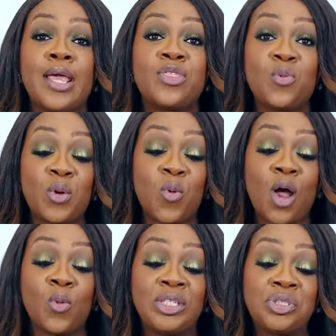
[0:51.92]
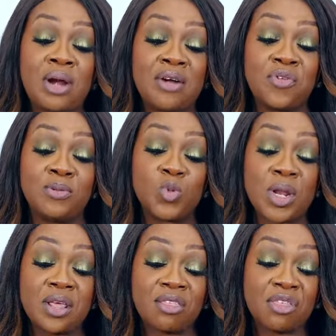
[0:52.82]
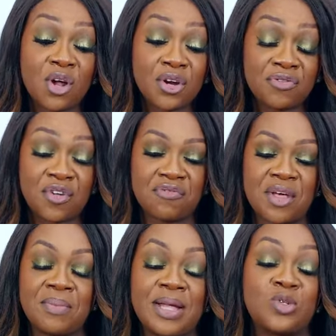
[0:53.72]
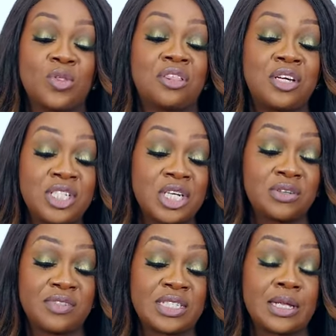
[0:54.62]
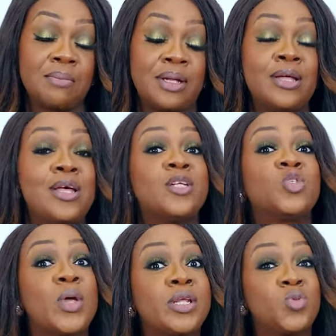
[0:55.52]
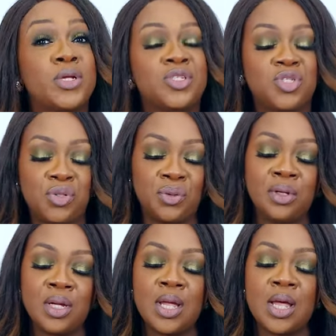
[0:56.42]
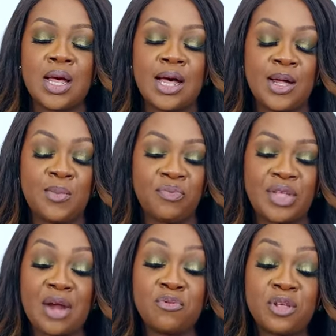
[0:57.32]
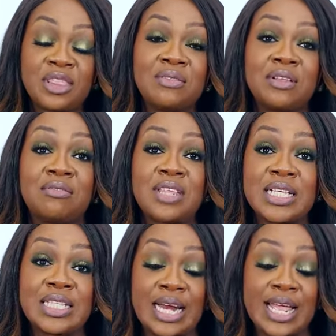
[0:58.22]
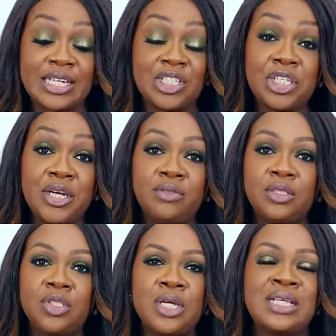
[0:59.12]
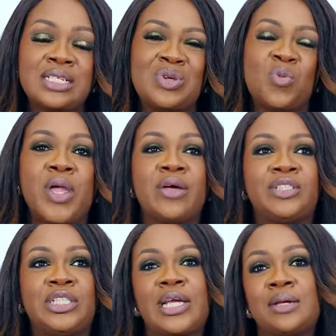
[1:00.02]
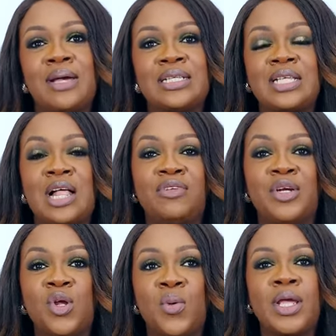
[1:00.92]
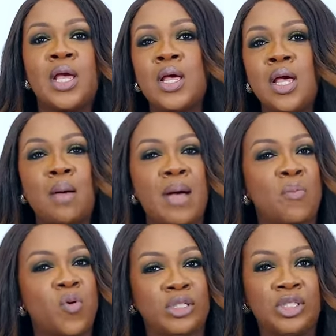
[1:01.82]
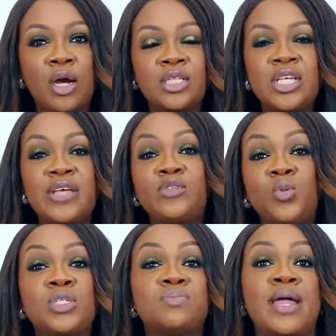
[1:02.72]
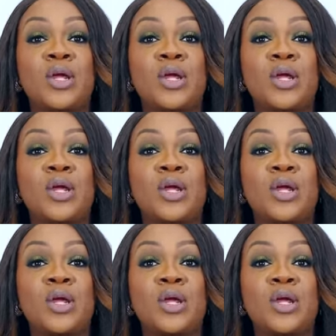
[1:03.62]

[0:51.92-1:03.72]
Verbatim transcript: in the week one, which ran from 23rd of November to 30th of December 2022, um, I wrote down the things that I achieved just as a way of checking myself and knowing am I productive towards my